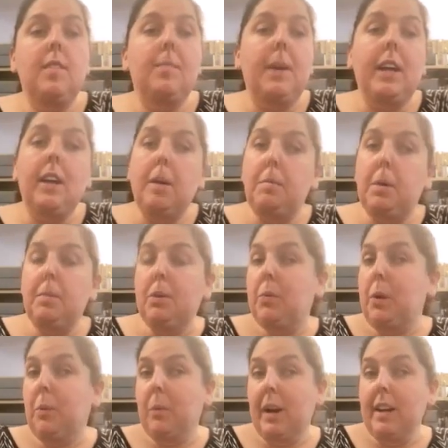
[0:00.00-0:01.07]
is pick a number
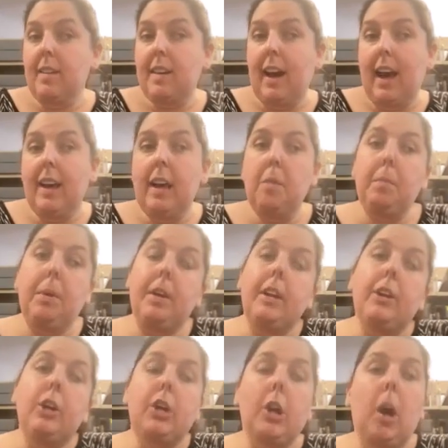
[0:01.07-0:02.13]
between 1 and 10 and put it in
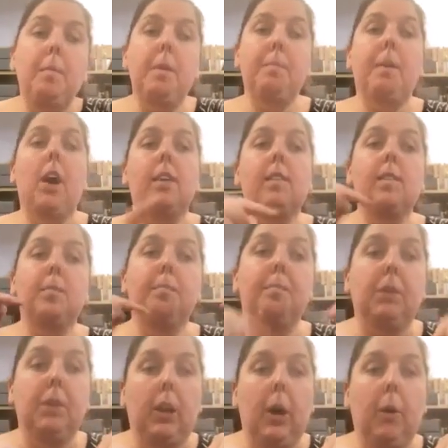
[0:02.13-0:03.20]
your comment box
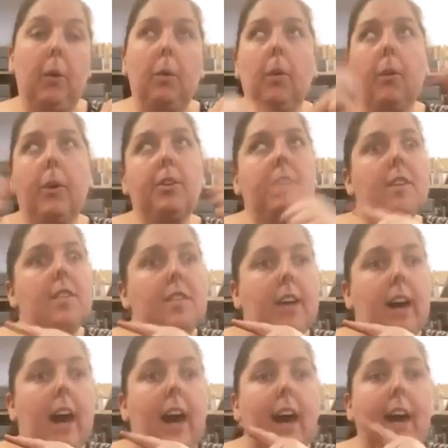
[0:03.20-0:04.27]
below or to the
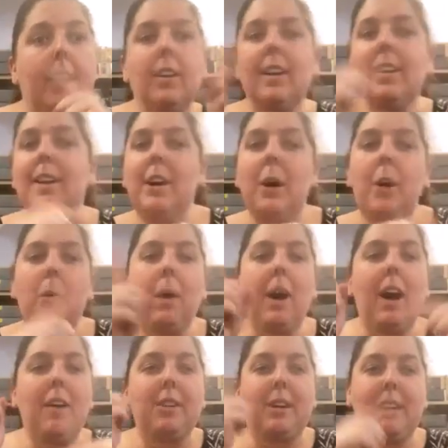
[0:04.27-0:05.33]
side,
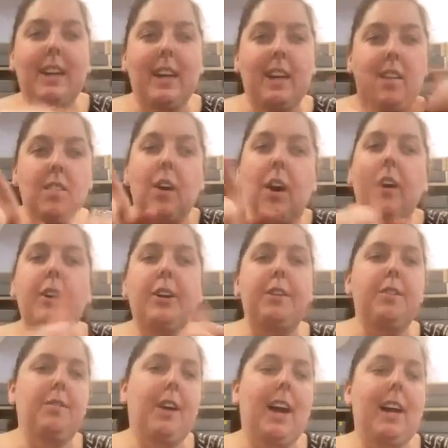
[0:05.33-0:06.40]
wherever it is on your
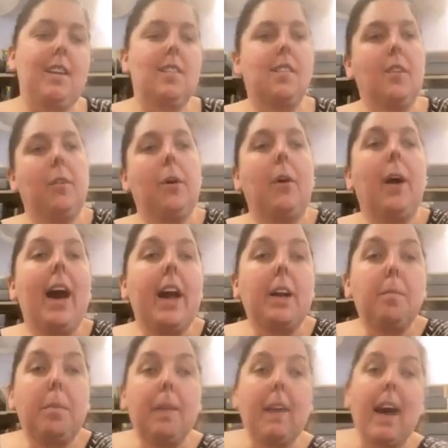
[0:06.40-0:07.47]
device. So go ahead and
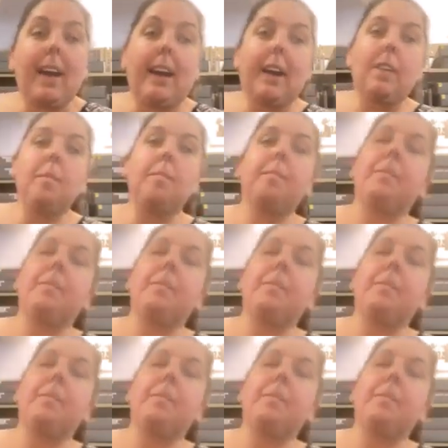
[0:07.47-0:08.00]
put that in.